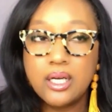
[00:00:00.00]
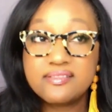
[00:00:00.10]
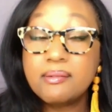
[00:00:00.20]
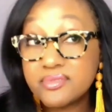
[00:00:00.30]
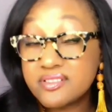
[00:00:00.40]

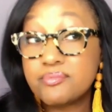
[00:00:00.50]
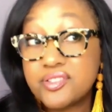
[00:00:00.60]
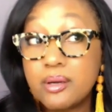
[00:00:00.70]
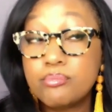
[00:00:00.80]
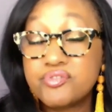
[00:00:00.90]

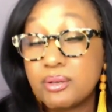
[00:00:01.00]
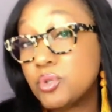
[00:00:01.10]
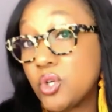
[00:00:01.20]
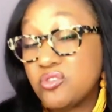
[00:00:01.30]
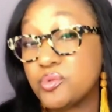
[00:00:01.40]
Some
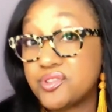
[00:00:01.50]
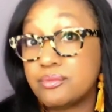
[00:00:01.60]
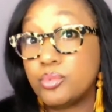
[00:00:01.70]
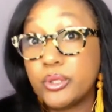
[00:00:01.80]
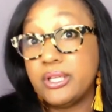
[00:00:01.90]
shows
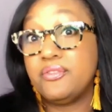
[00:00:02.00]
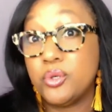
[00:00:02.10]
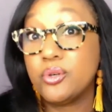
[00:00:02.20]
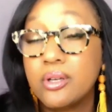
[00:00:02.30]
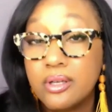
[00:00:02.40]
will give
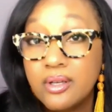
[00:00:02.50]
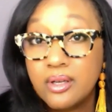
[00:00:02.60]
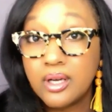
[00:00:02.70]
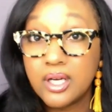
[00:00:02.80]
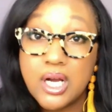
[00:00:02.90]
you a
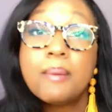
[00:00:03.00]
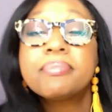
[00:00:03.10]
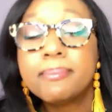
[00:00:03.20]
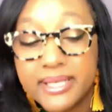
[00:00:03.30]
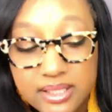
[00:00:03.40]

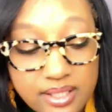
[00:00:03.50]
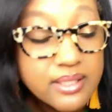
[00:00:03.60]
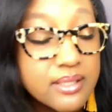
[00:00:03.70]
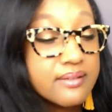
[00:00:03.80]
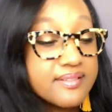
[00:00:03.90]
accompaniment
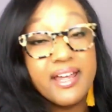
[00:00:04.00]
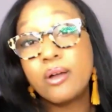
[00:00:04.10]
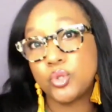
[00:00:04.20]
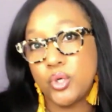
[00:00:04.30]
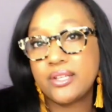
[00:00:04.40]

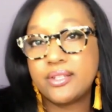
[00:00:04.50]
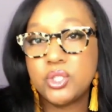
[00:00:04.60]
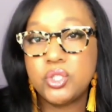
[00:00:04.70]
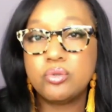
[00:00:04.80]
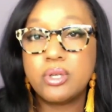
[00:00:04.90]
soundtrack
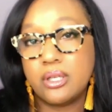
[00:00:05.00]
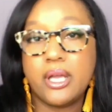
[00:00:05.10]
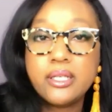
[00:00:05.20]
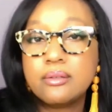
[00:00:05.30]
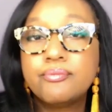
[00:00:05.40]
that you can
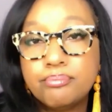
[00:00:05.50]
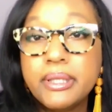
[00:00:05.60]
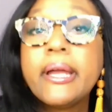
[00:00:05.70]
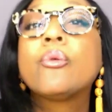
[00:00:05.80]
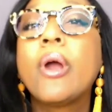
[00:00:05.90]
kind of
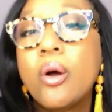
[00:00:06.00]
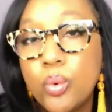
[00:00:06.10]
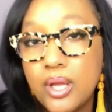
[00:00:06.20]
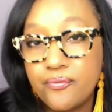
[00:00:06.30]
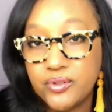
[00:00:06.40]
play around
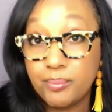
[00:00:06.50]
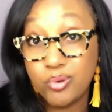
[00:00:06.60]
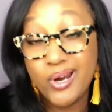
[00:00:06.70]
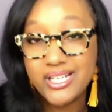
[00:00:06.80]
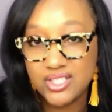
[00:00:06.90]
with to
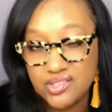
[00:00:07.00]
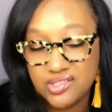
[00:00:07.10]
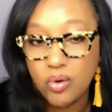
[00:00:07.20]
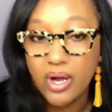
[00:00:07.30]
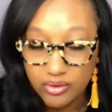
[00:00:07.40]
practice.
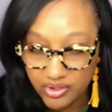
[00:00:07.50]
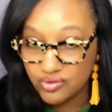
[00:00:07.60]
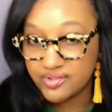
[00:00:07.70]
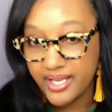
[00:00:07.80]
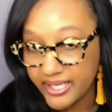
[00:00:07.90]
So I'll
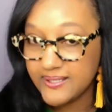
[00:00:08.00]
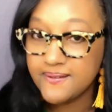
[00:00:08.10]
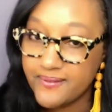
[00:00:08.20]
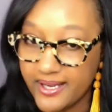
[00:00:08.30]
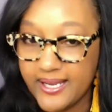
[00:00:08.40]
use that
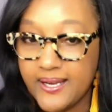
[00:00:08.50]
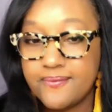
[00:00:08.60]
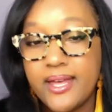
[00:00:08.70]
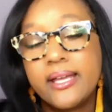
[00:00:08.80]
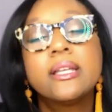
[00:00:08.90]
if I have
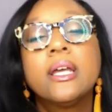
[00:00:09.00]
that.